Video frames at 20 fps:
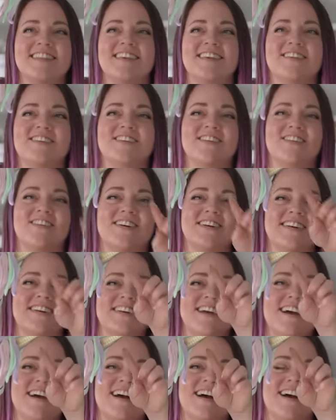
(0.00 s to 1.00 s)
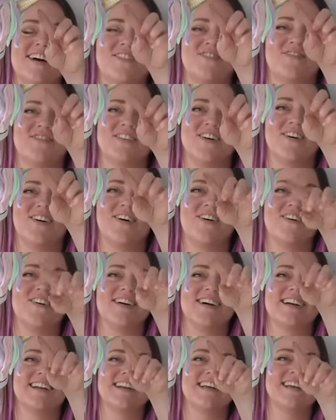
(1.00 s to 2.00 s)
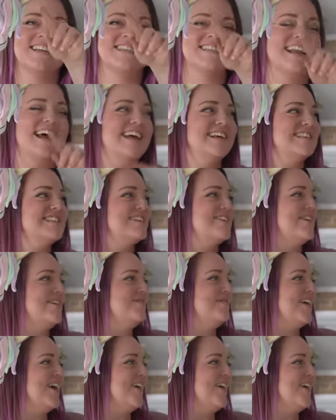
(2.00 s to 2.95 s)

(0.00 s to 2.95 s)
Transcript: the unicorn um, horn is an ice cream